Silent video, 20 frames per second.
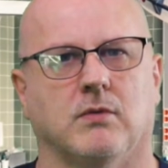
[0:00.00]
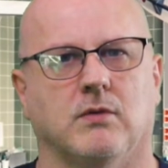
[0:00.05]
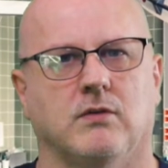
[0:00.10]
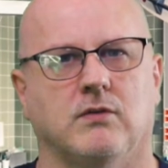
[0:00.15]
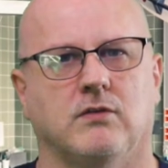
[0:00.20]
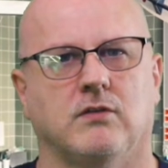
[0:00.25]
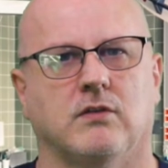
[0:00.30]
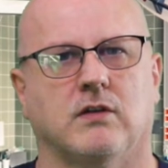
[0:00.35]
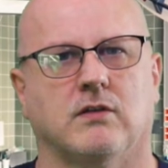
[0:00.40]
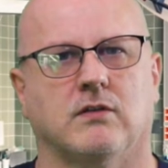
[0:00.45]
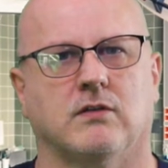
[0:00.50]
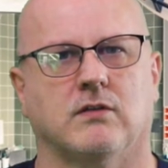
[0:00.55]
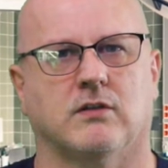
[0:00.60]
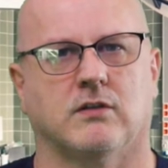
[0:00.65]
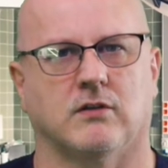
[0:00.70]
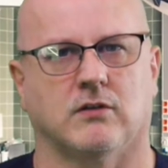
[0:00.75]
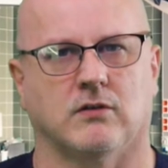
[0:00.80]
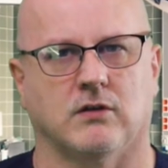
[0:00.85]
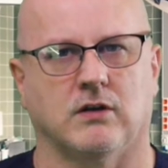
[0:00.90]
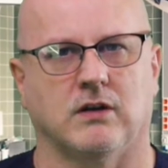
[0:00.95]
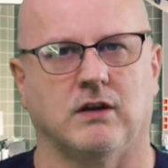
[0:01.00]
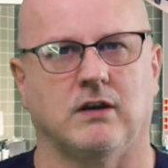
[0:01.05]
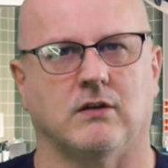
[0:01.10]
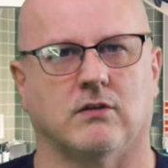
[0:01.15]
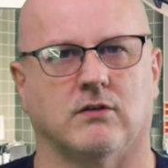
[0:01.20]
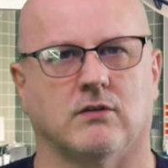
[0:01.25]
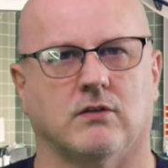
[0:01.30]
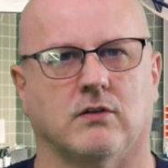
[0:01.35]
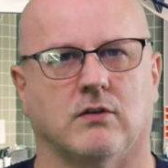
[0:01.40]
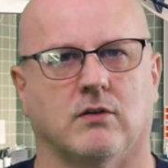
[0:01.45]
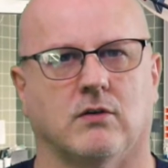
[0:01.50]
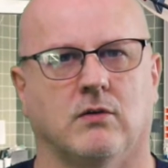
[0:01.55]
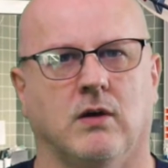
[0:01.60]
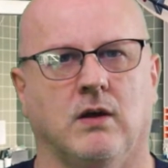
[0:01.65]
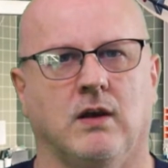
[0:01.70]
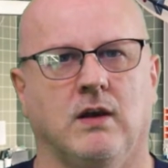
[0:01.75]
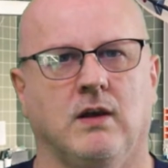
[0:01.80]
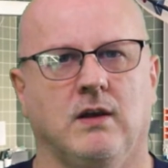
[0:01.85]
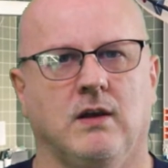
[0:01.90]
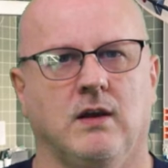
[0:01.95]
just 30 years ago.
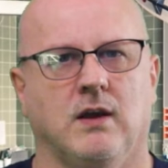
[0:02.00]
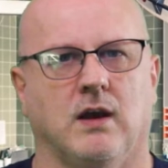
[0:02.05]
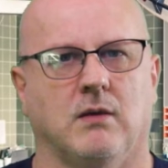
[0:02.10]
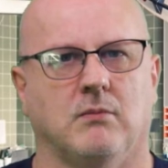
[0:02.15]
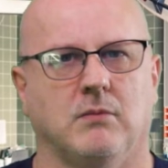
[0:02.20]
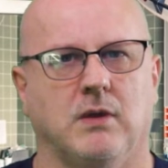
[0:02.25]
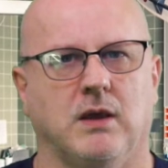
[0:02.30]
And